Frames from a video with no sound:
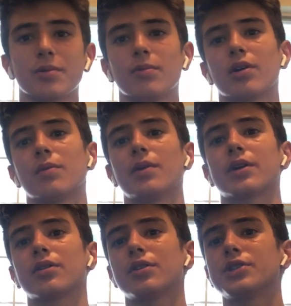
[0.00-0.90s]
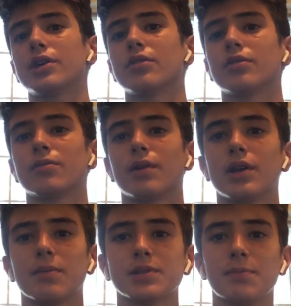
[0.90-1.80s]
welcome back to the channel. My
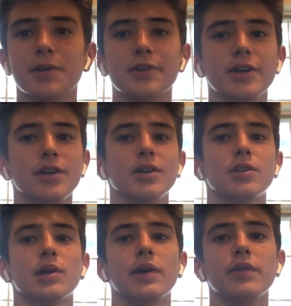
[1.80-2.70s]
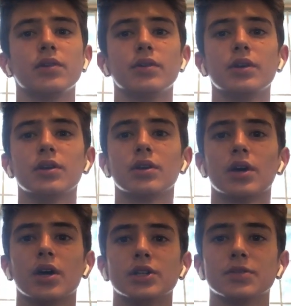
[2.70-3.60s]
name is Ben Wright, and if you haven't already,
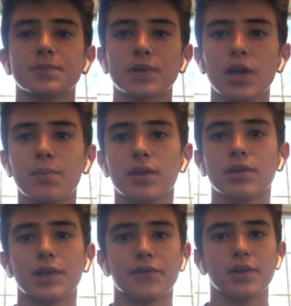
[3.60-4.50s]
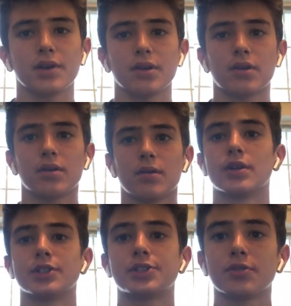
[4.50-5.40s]
subscribe and leave a like.
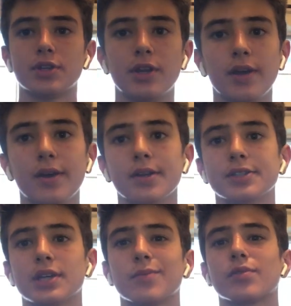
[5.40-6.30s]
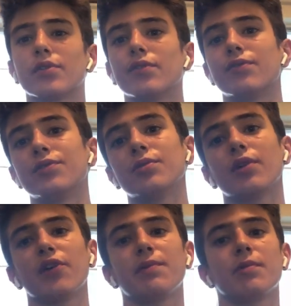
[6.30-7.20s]
So today it is time for a review.
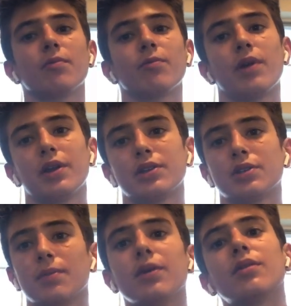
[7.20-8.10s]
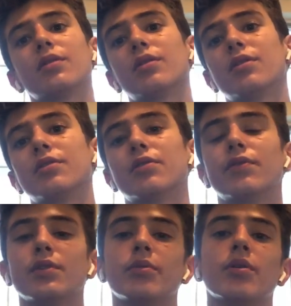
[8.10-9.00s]
I've been waiting to make the
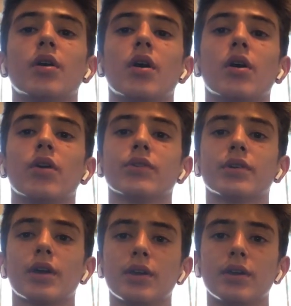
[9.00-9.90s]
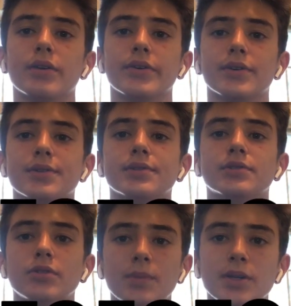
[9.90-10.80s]
review on the Nike
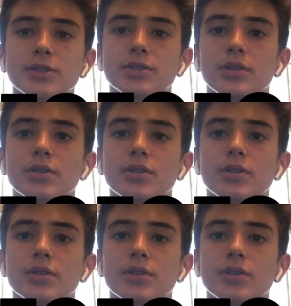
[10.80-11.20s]
ZoomX